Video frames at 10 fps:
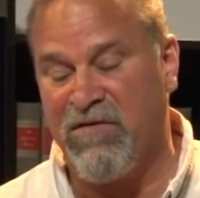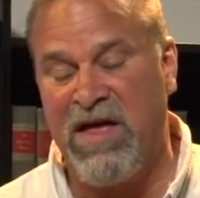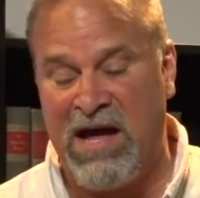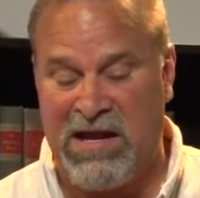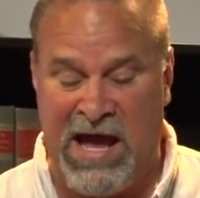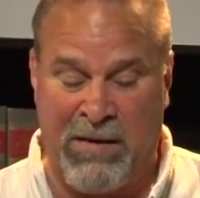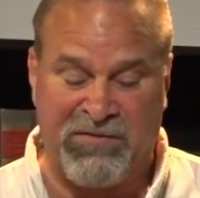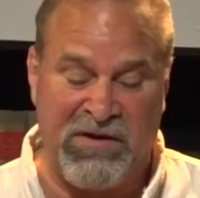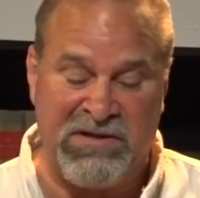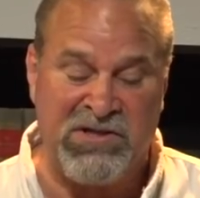for that?
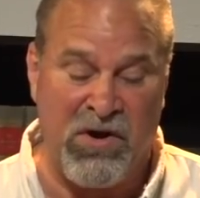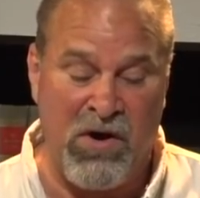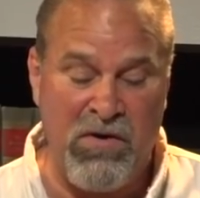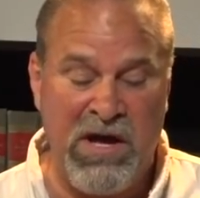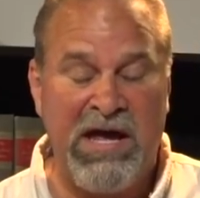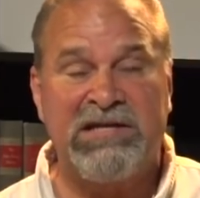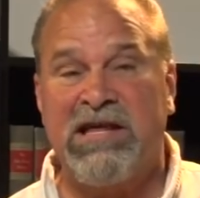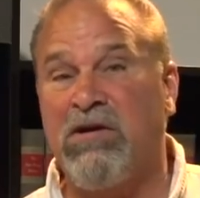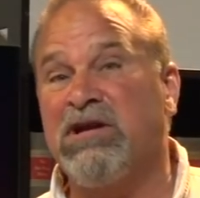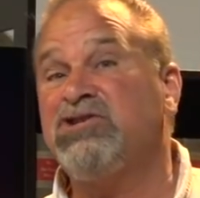Absolutely zero. His
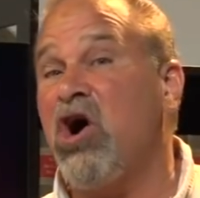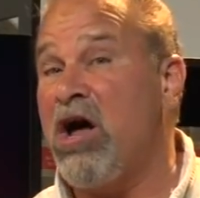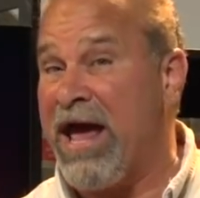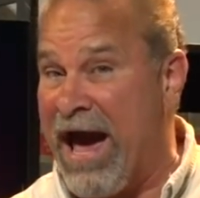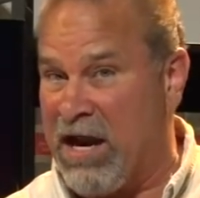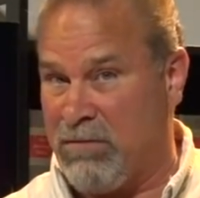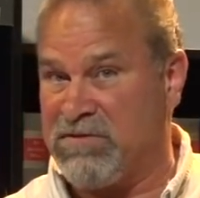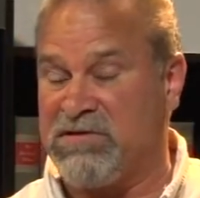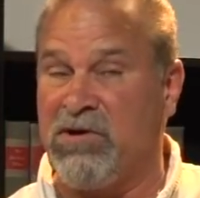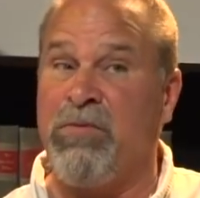letter to John
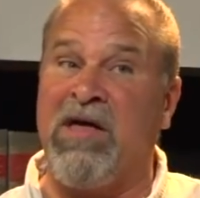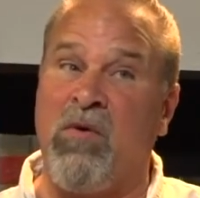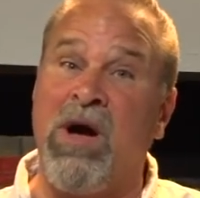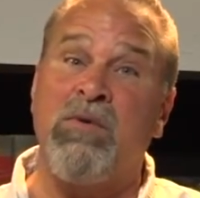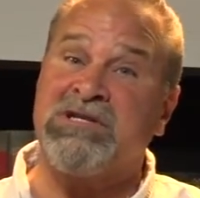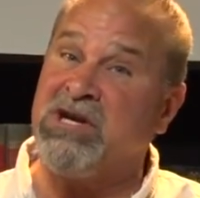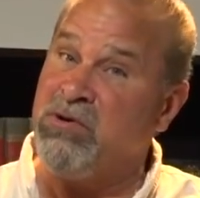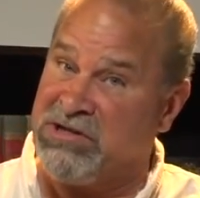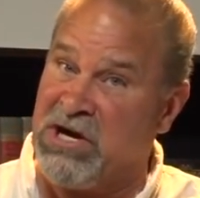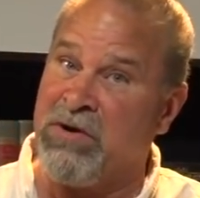Adams, who, by the way, was a
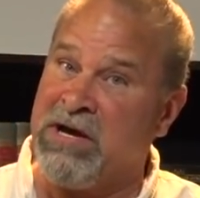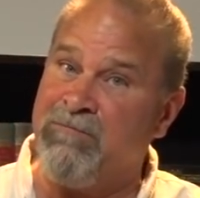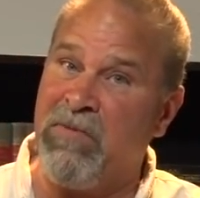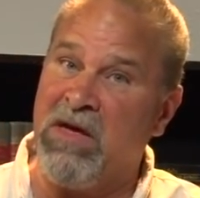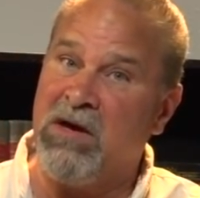Unitarian.